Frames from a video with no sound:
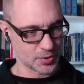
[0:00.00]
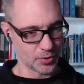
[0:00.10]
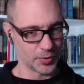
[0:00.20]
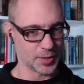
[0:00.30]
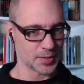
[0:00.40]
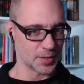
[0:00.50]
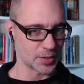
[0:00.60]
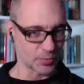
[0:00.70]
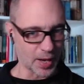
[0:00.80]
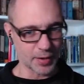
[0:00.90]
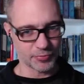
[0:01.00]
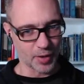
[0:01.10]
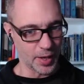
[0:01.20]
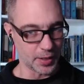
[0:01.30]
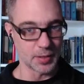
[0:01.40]
So it's
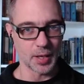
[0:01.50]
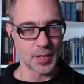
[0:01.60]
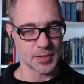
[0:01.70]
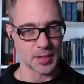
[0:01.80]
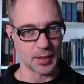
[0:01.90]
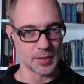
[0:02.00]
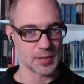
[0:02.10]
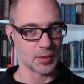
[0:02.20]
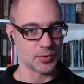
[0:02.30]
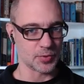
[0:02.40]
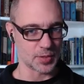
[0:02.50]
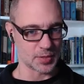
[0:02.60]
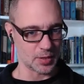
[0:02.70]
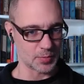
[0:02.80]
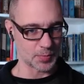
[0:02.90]
gratifying and nice that I can still use the
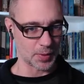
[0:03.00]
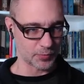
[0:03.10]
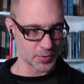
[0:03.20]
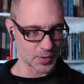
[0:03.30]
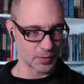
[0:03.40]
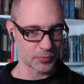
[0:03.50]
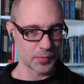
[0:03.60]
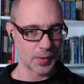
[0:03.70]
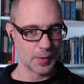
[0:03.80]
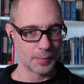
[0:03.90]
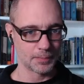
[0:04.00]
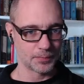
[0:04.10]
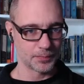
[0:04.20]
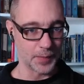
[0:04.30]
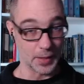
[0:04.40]
sleep spell for stuff
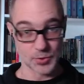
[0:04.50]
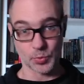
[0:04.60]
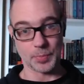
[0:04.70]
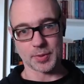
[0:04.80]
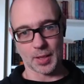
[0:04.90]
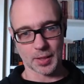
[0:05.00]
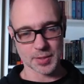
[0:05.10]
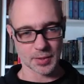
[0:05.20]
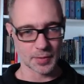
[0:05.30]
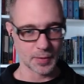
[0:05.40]
and sweep attacks.